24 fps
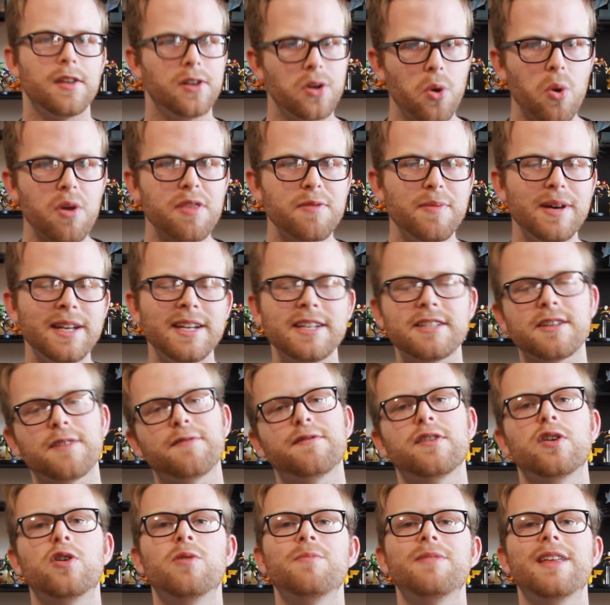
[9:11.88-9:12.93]
The Northman is
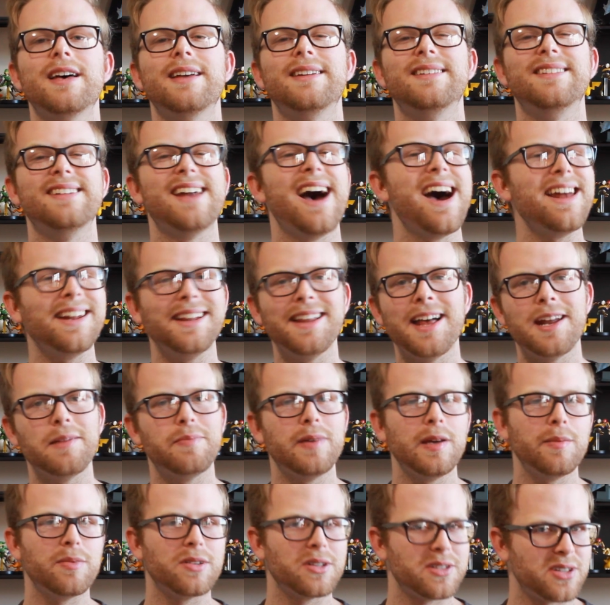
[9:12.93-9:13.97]
a film that not a lot
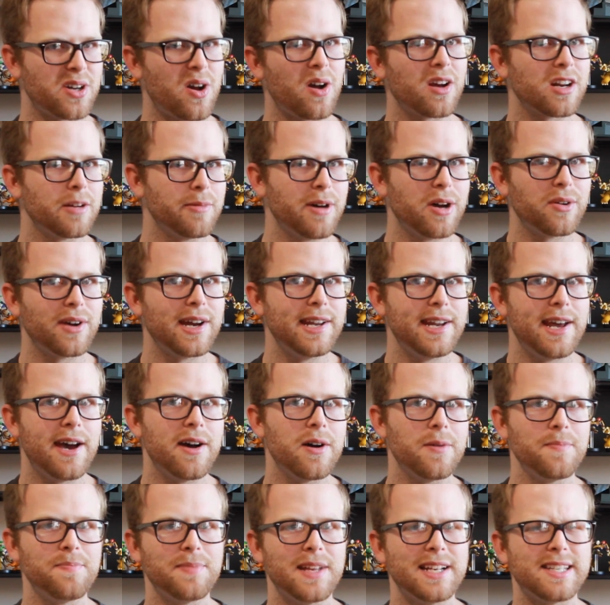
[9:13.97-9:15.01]
of people are talking about right
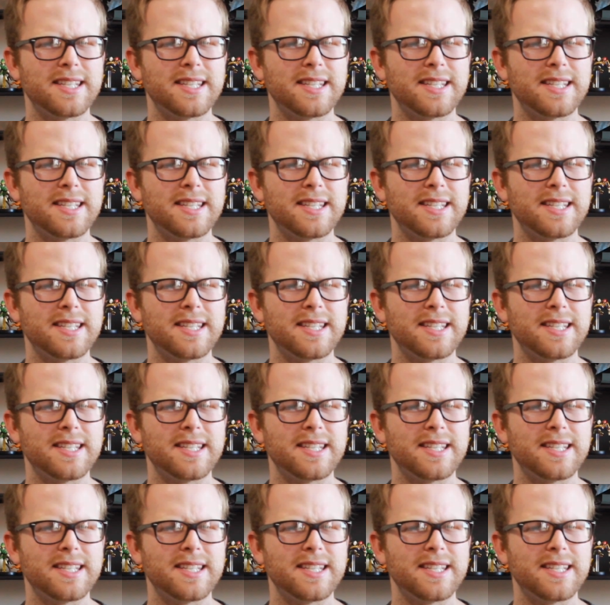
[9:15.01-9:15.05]
now.